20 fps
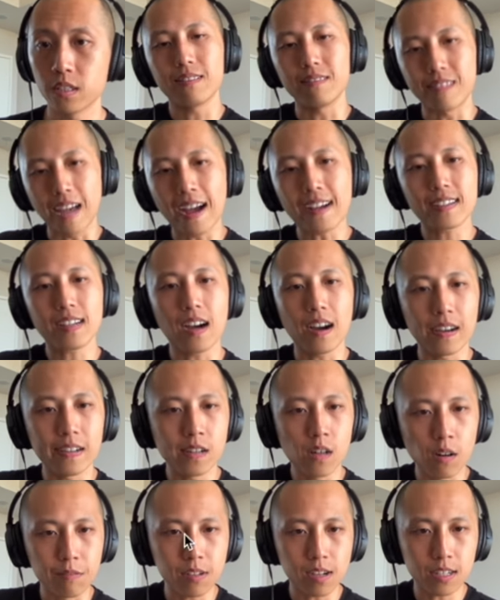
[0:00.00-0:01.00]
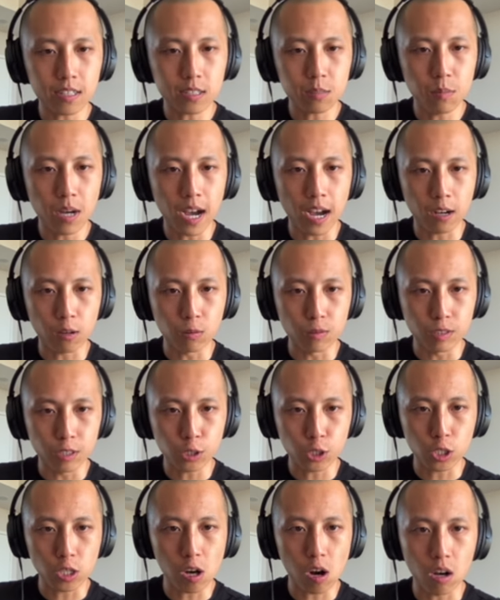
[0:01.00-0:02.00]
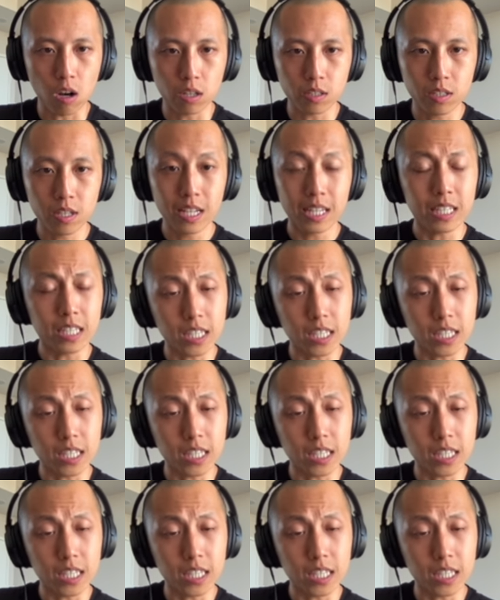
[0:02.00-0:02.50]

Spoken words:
That kind of customer acquisition cost